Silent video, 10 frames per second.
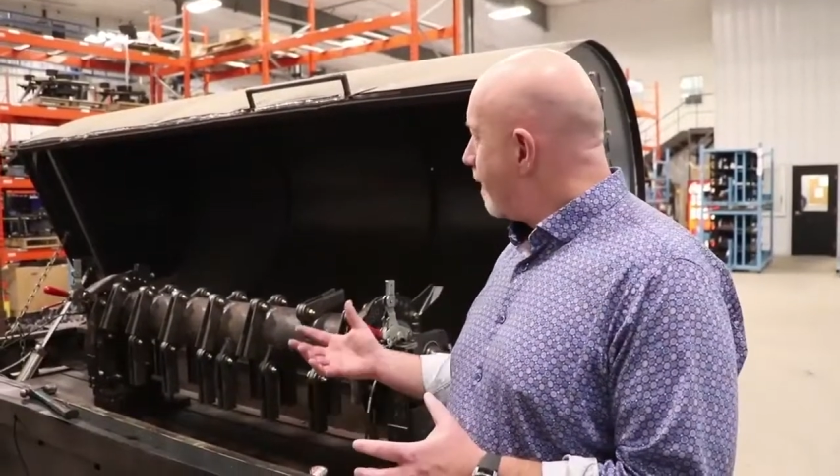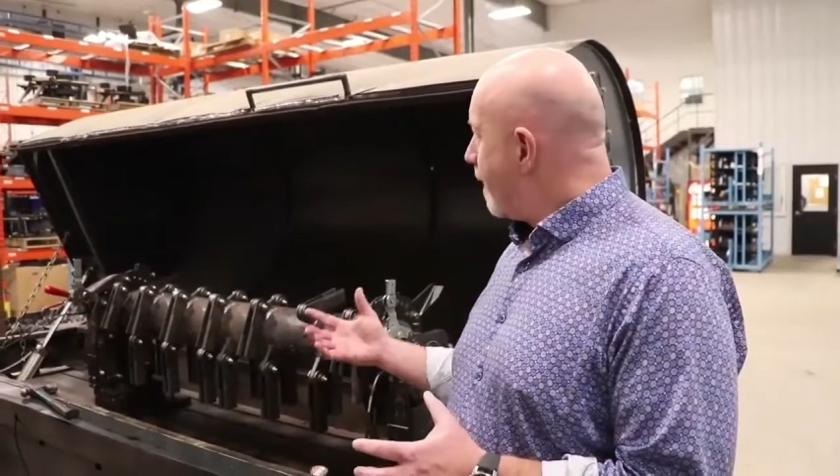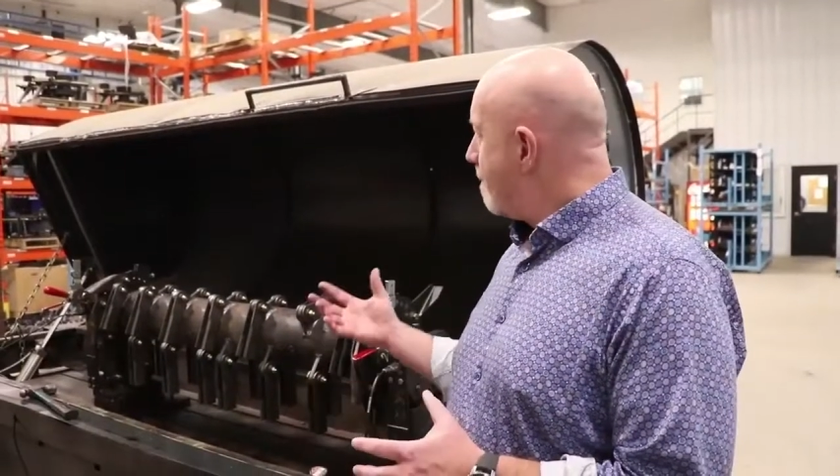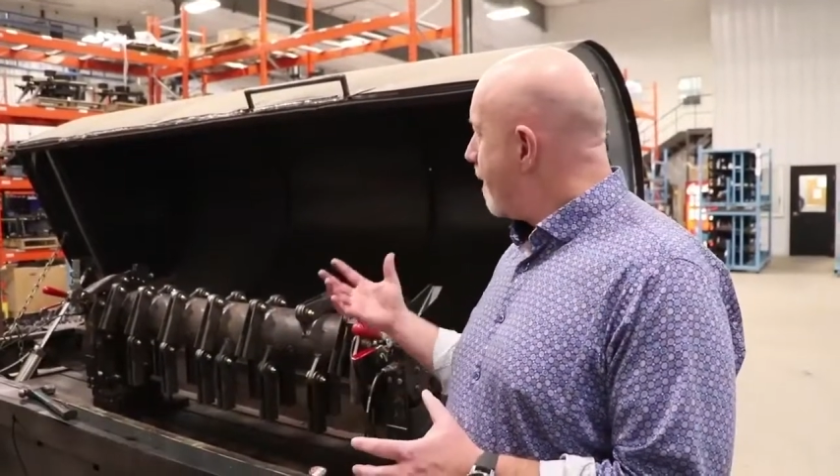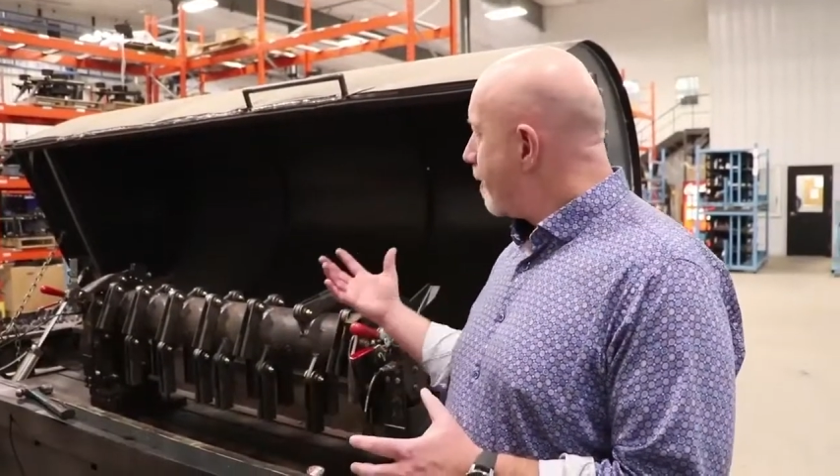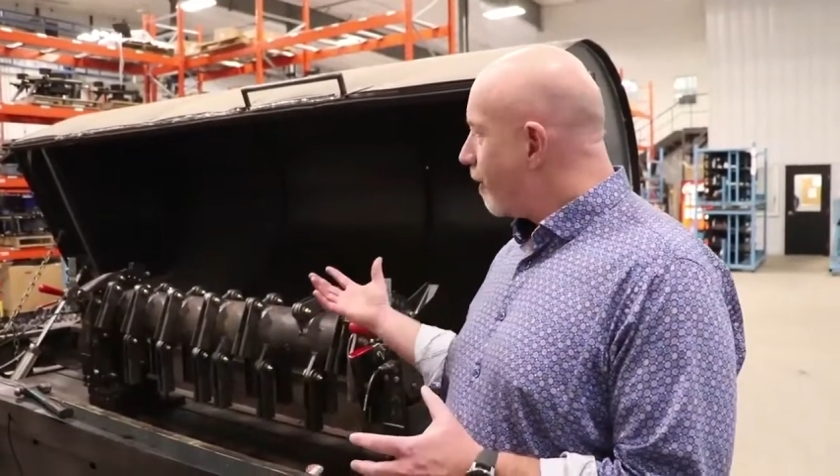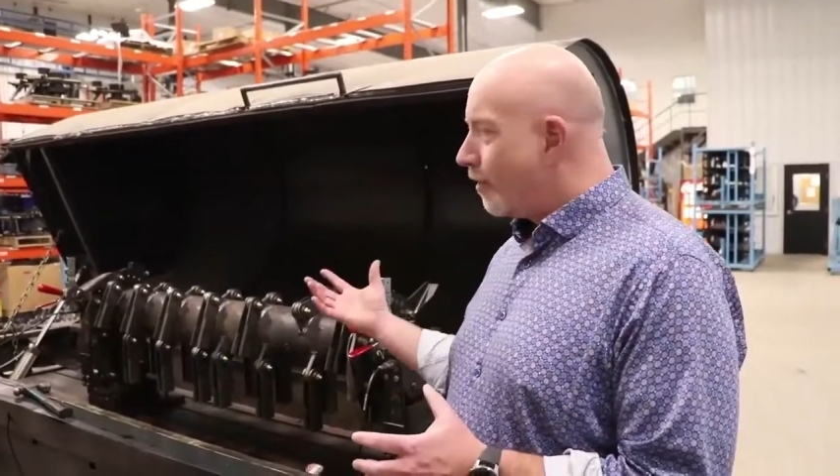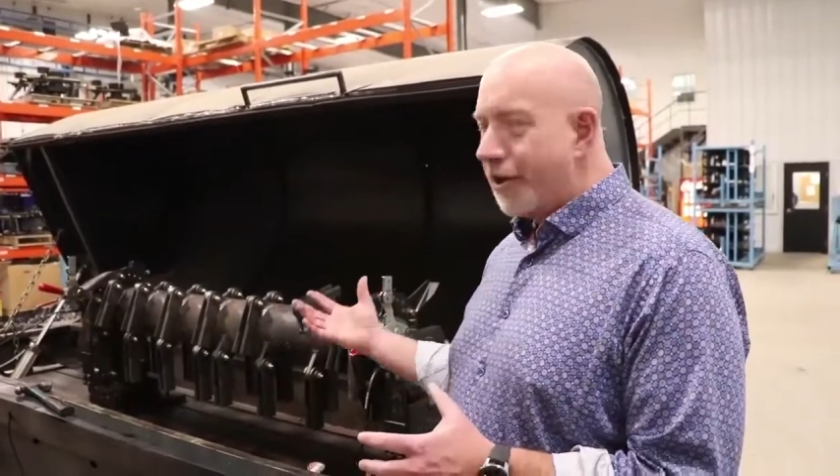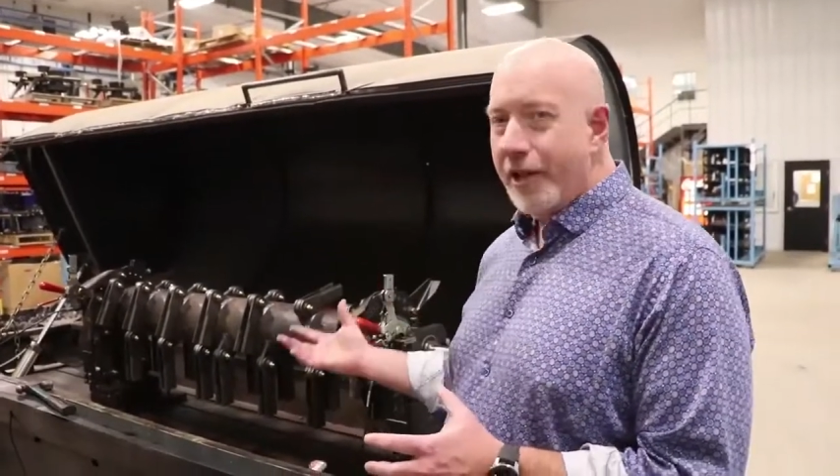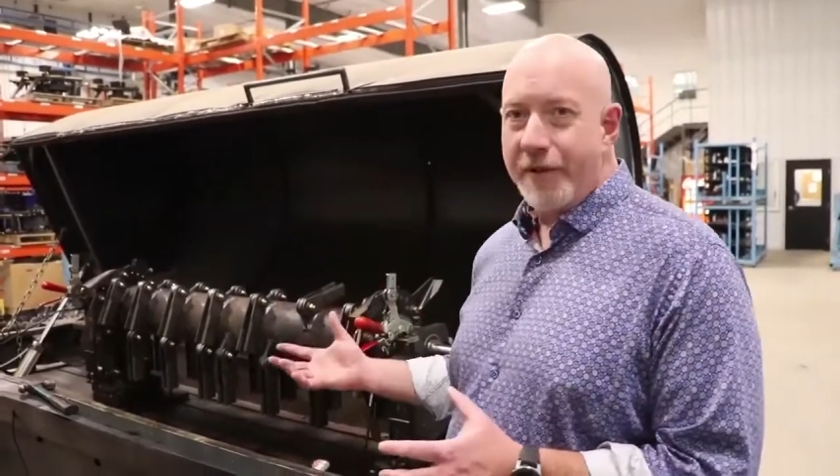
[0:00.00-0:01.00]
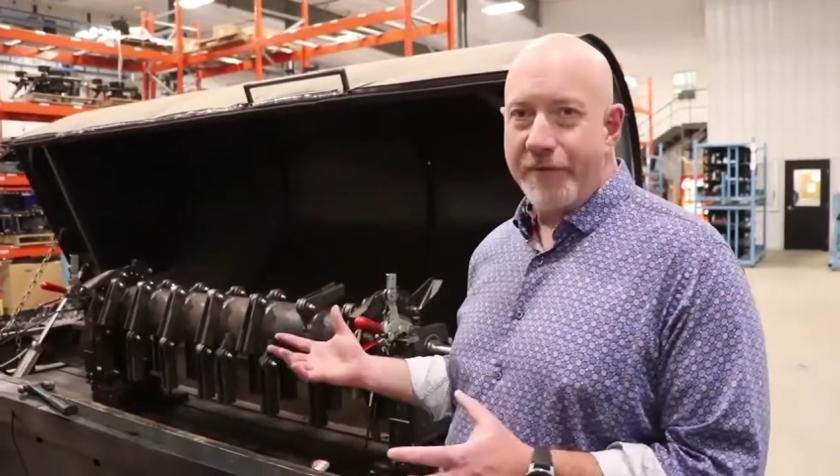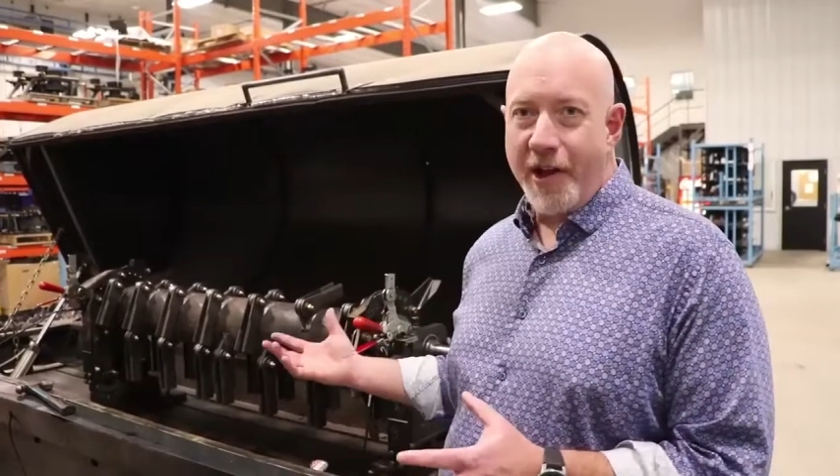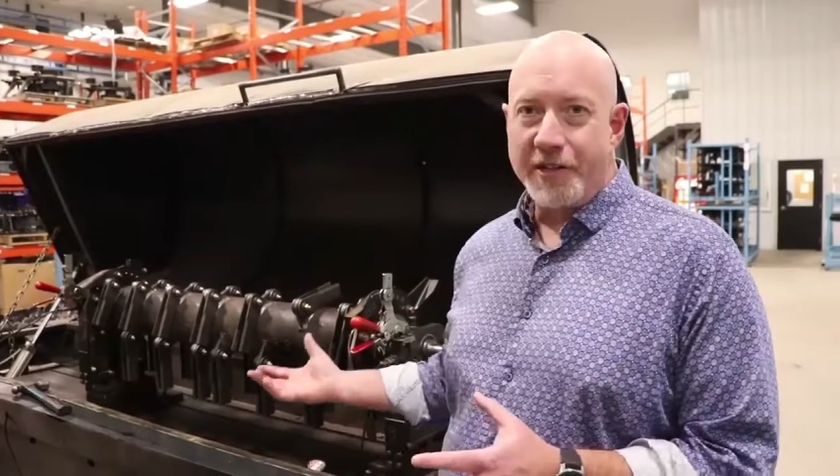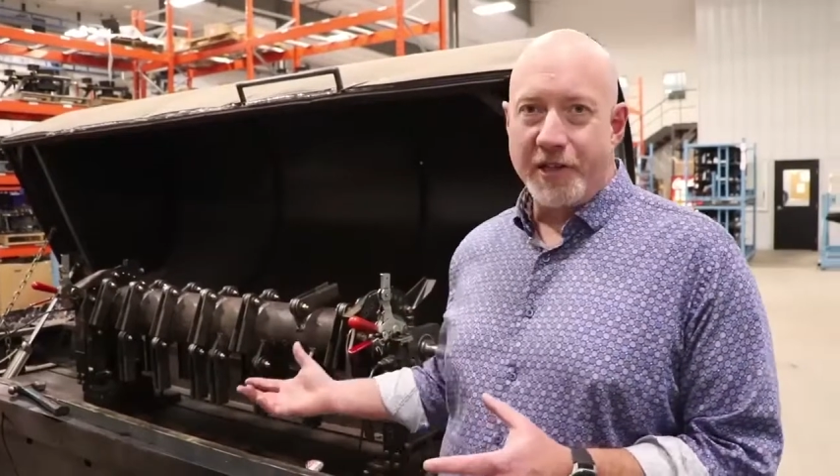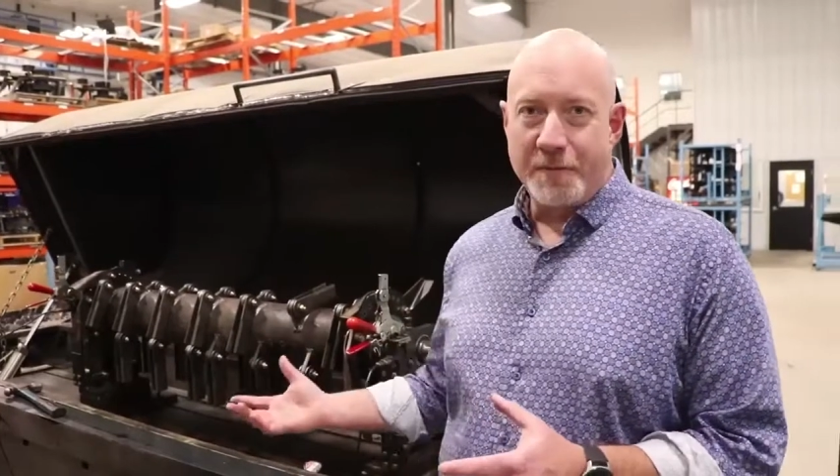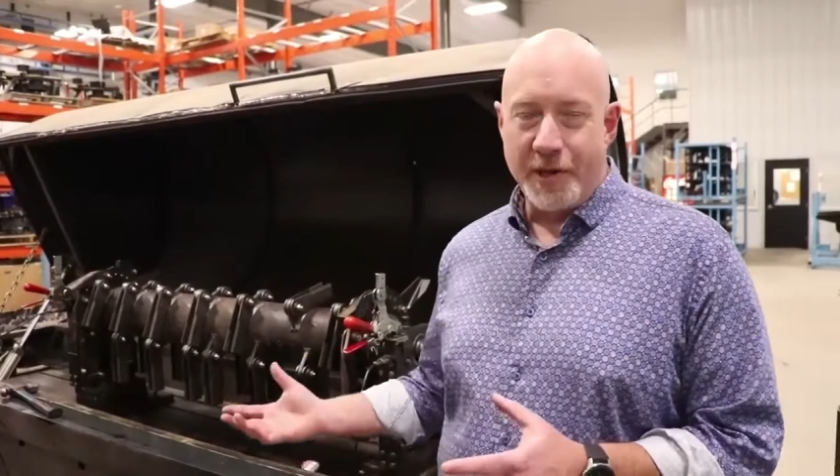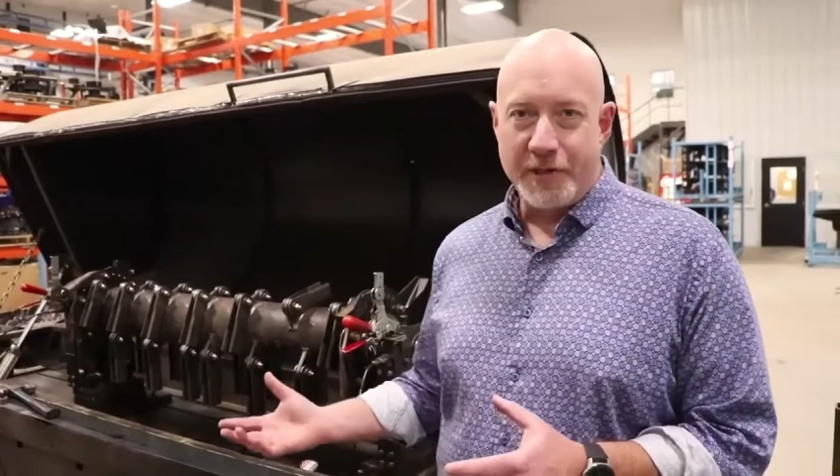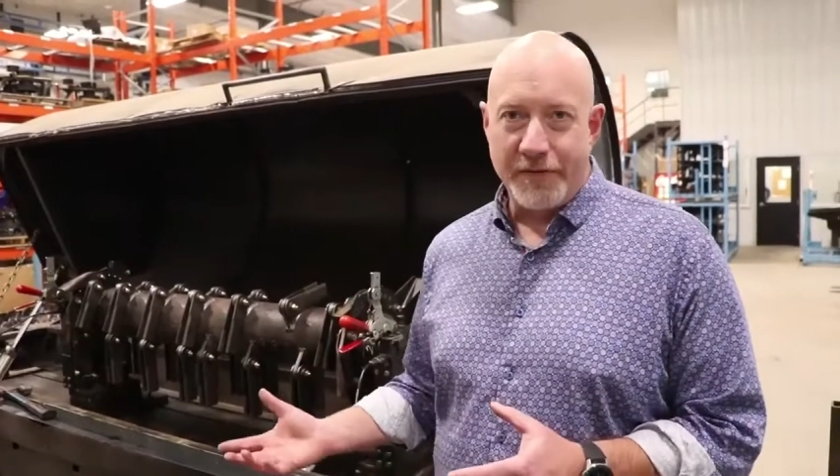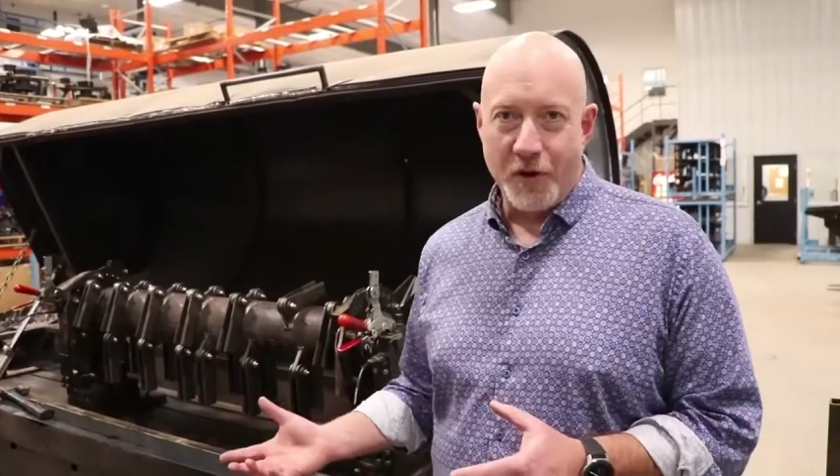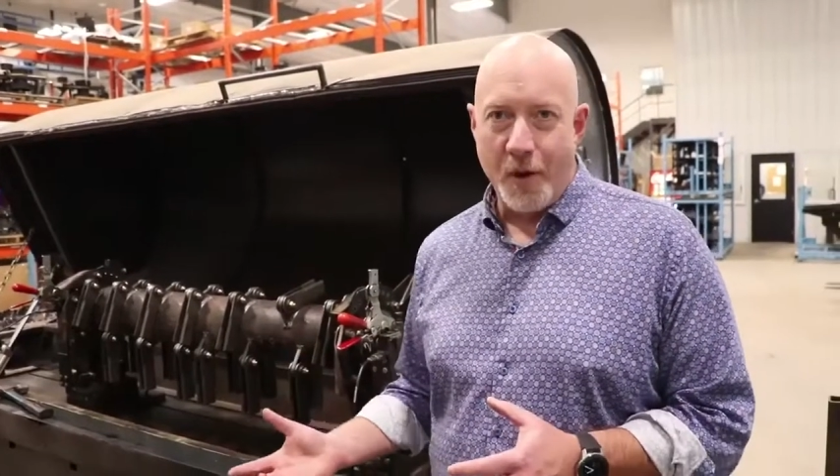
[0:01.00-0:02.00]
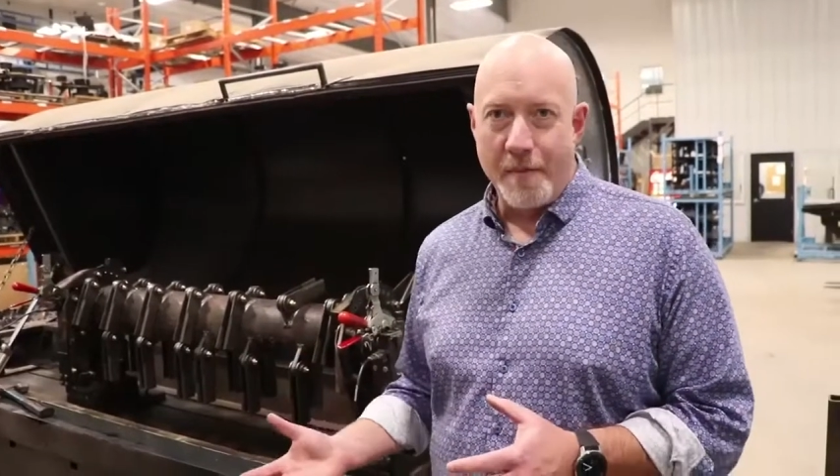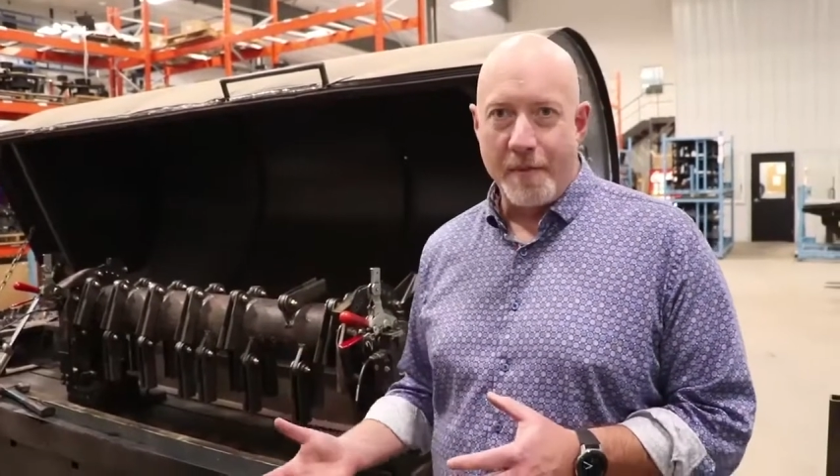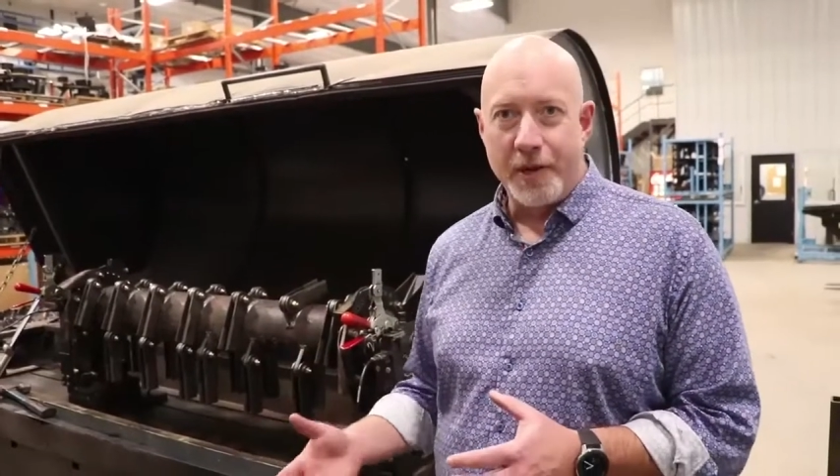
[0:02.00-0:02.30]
It may not look like the fanciest piece of equipment,